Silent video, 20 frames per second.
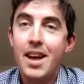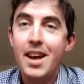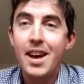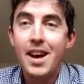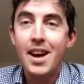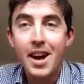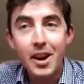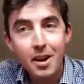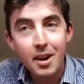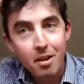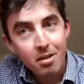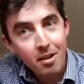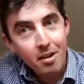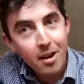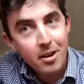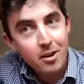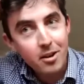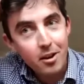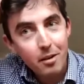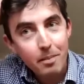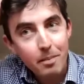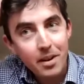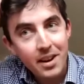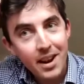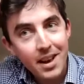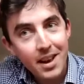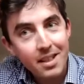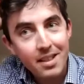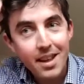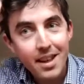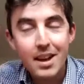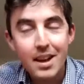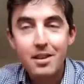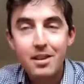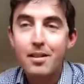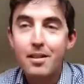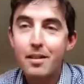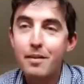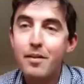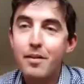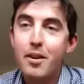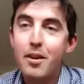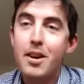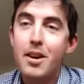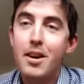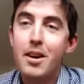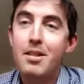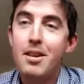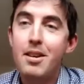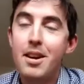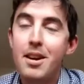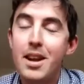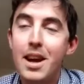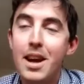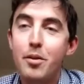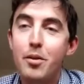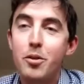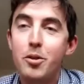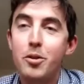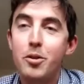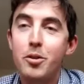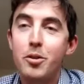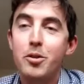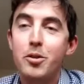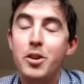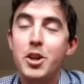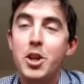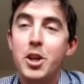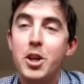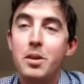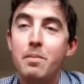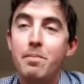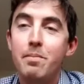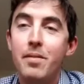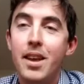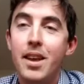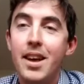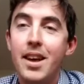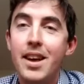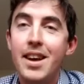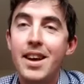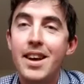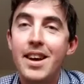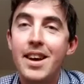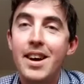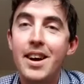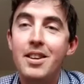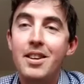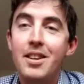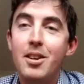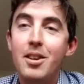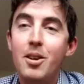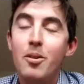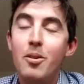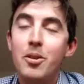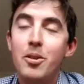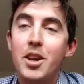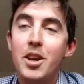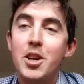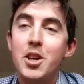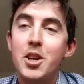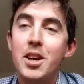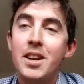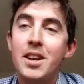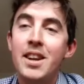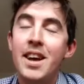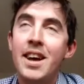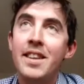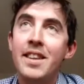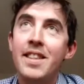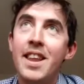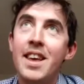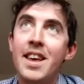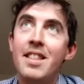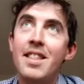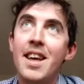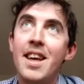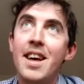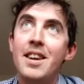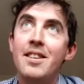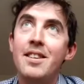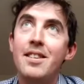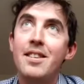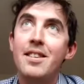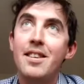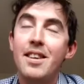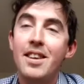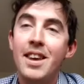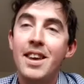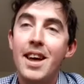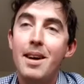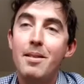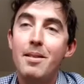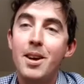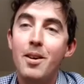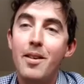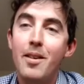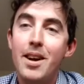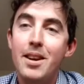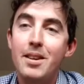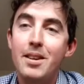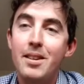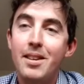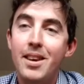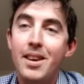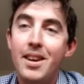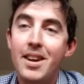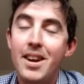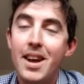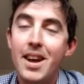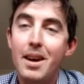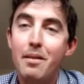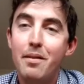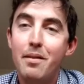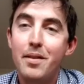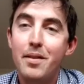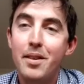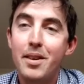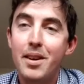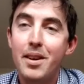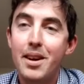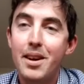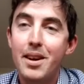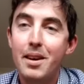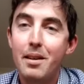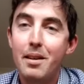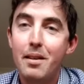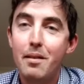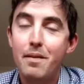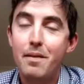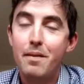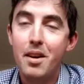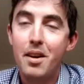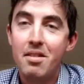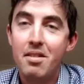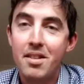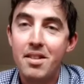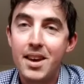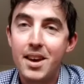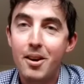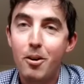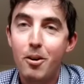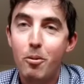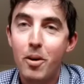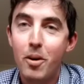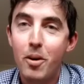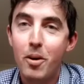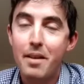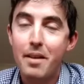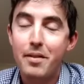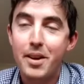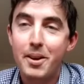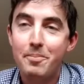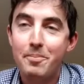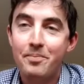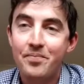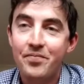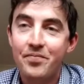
and I signed up, and they said, Very nice, you can have an audition. I did the audition, and they said, Yeah, you're in, you can have uh, first seat or whatever